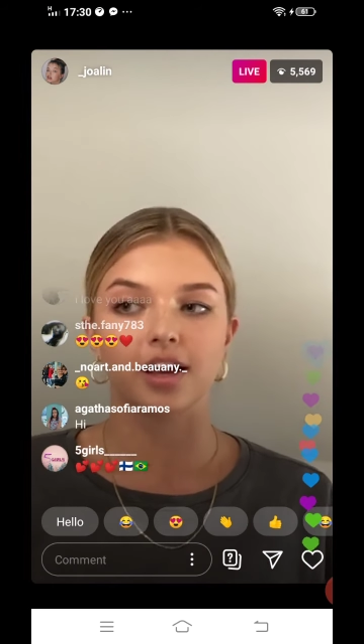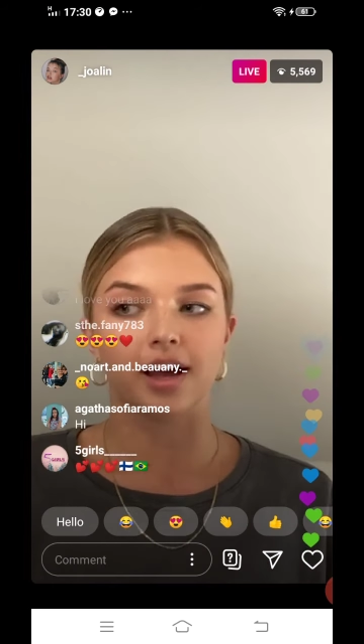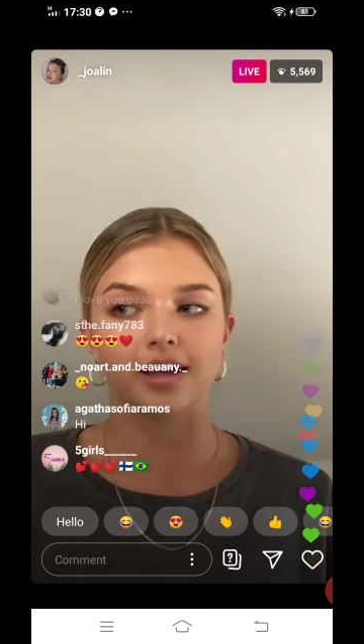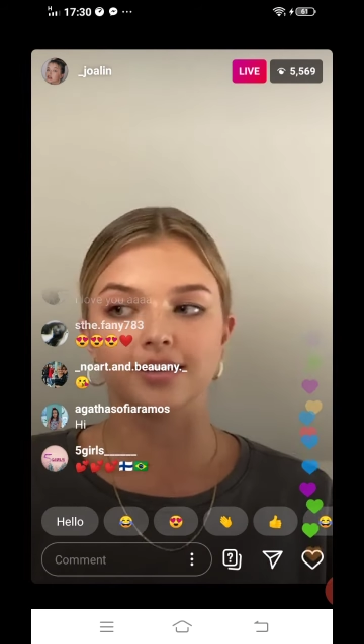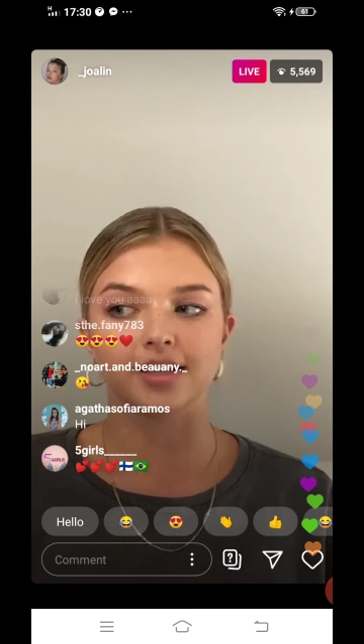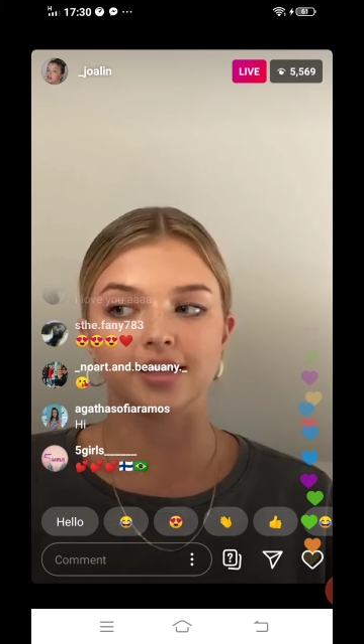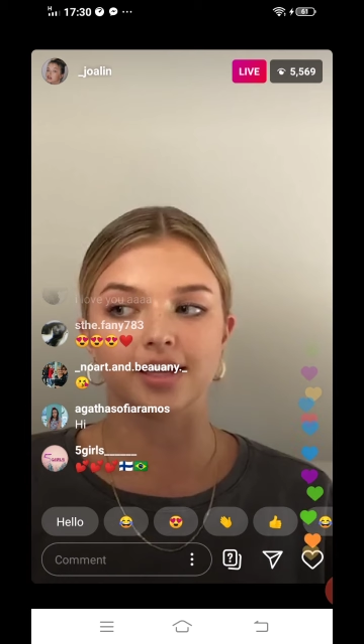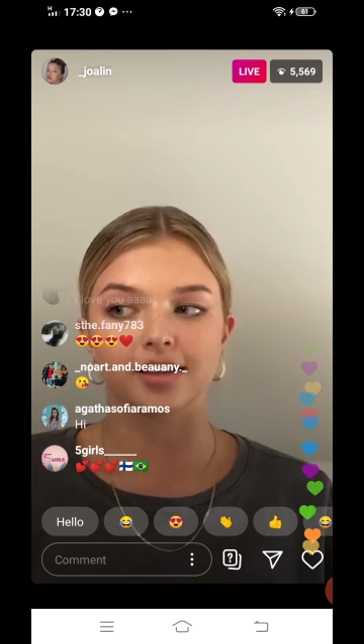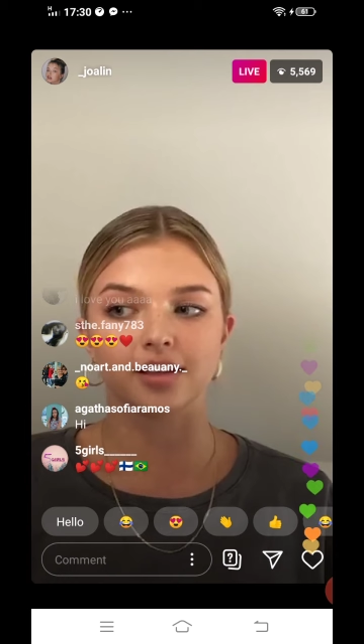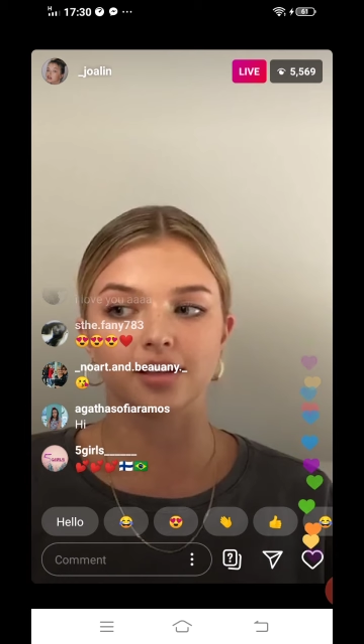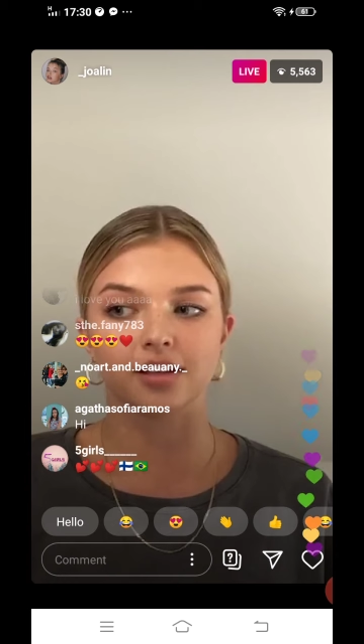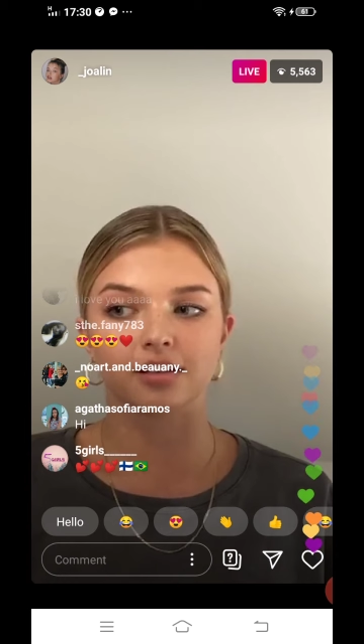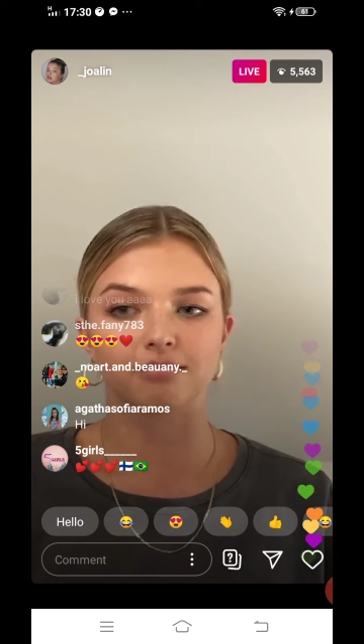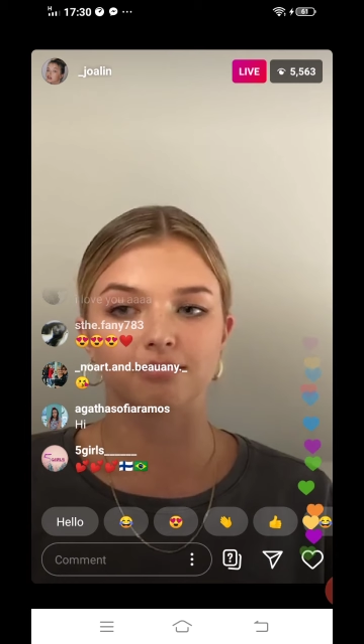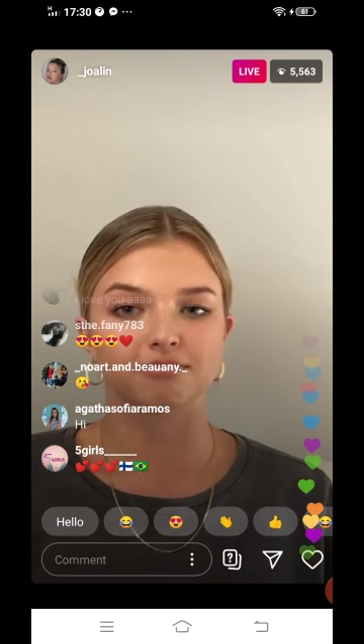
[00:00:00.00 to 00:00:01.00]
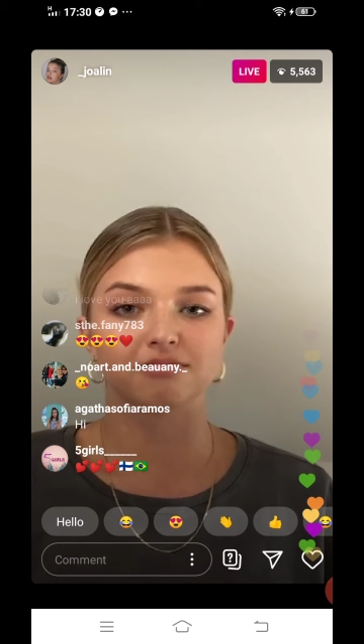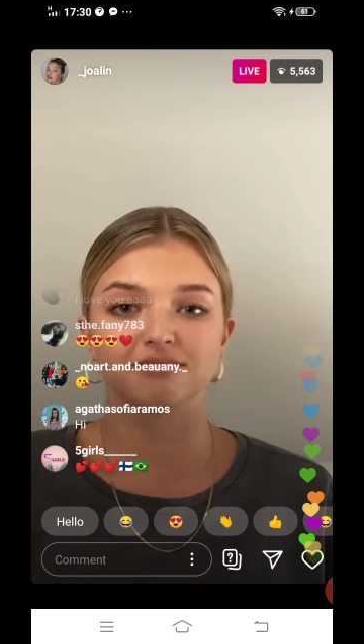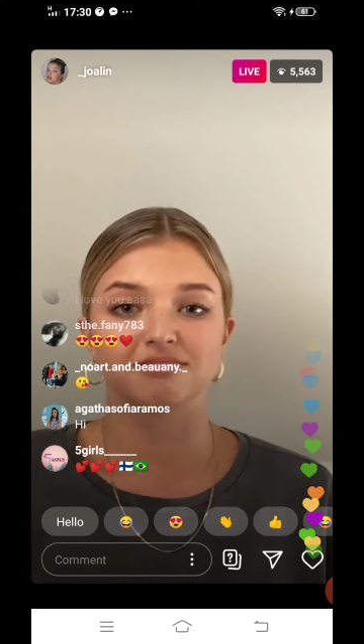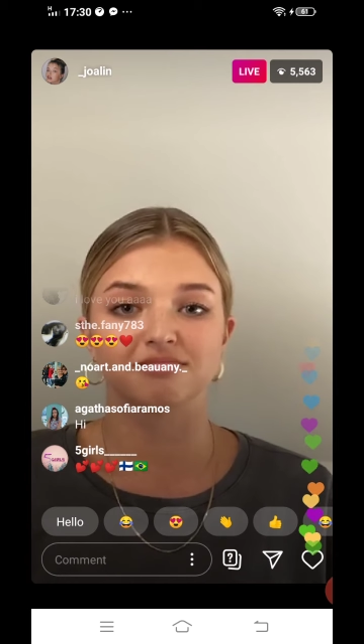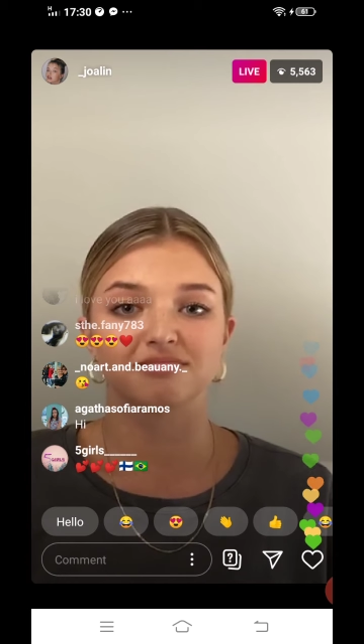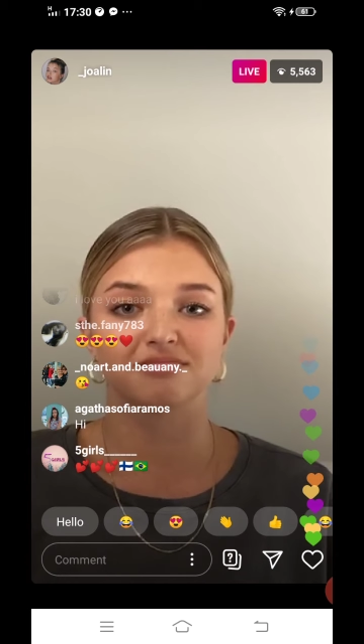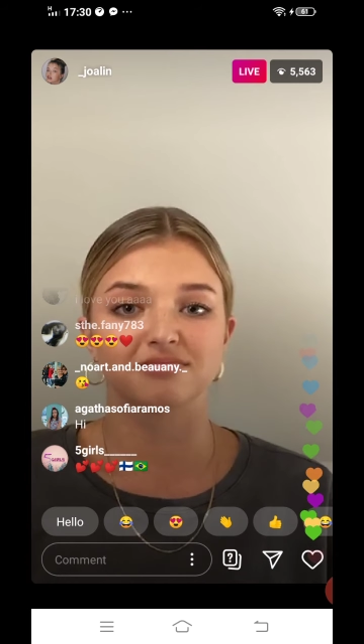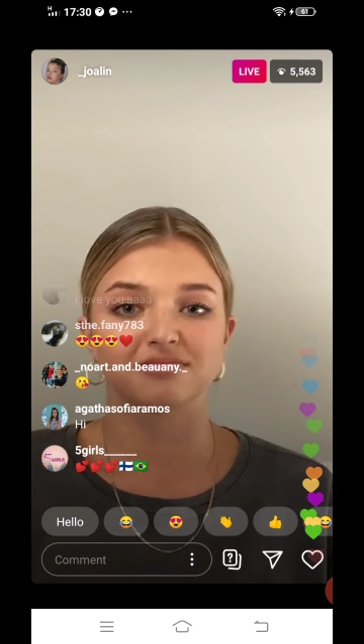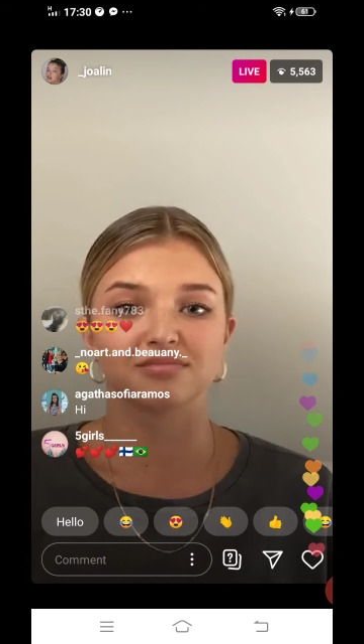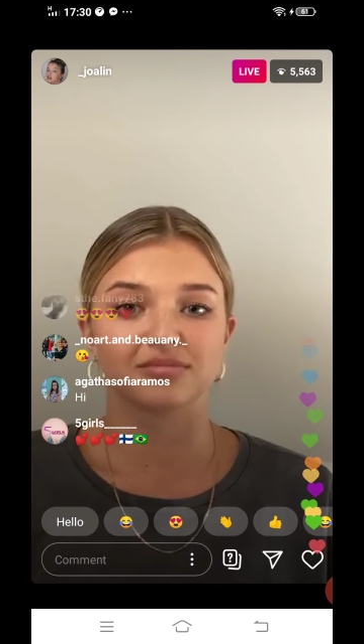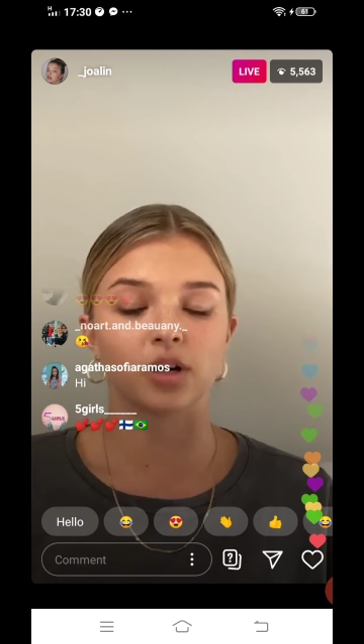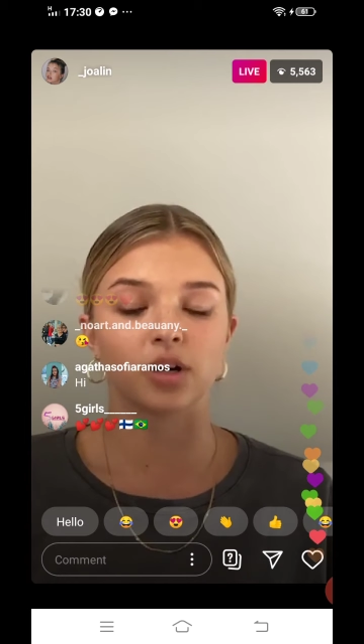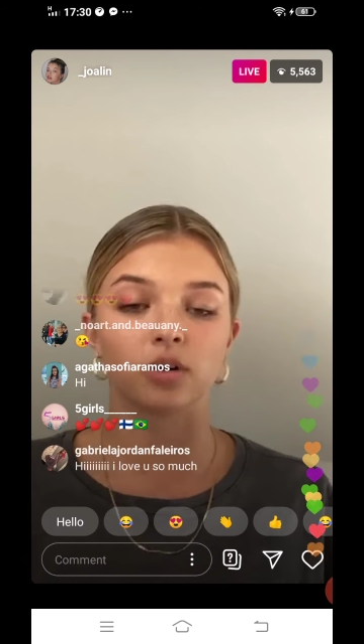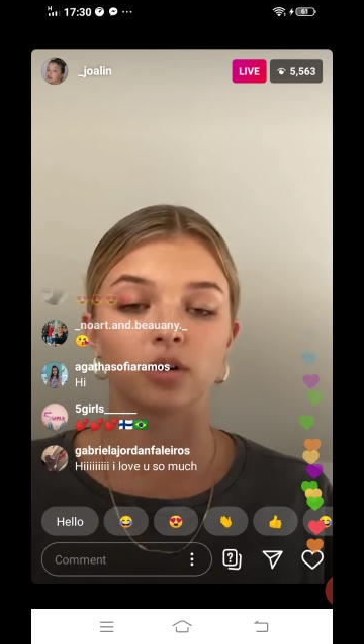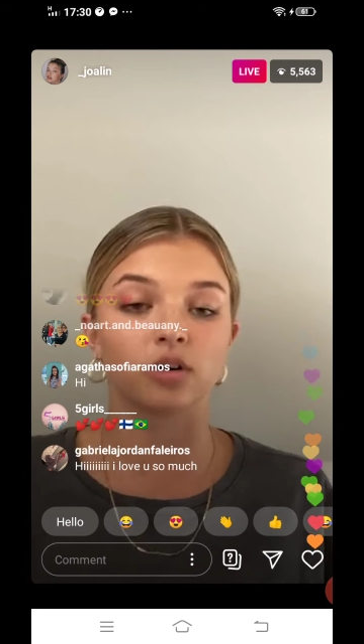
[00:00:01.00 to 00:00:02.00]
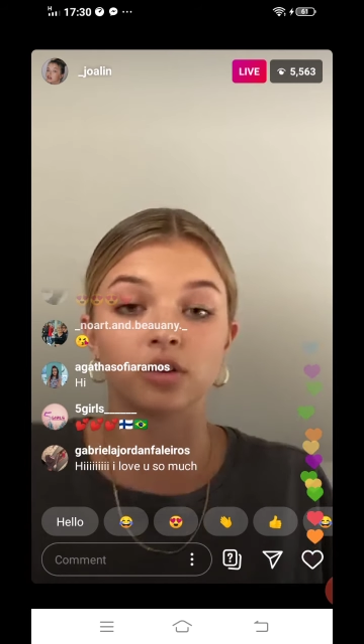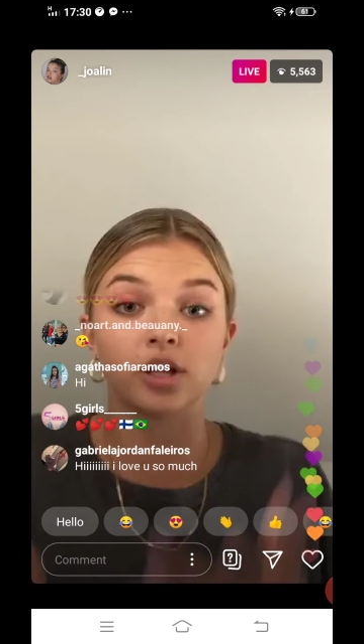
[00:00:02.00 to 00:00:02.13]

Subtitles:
and they think, or